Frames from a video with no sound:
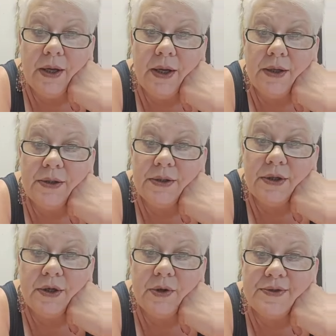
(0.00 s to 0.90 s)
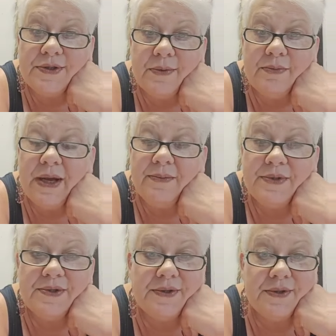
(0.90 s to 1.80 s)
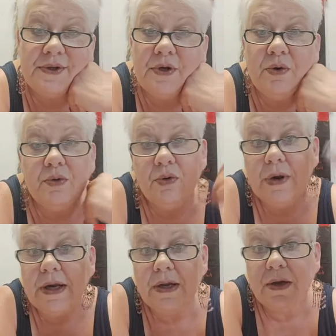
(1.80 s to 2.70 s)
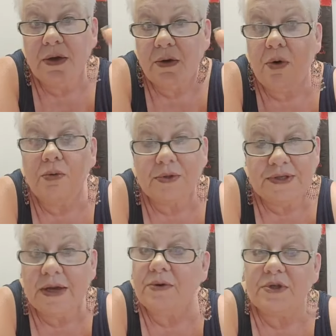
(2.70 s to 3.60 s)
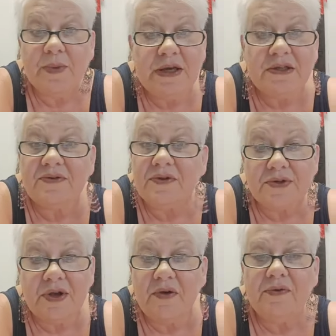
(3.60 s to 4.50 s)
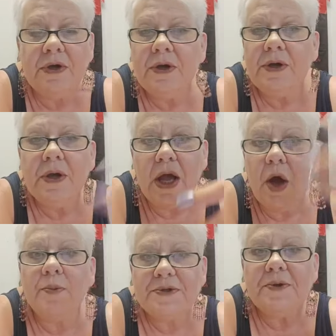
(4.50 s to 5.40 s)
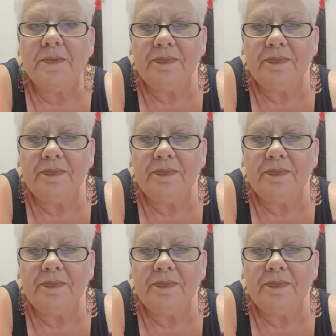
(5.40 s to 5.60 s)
And, sometimes, creating your own sacred space for yourself helps,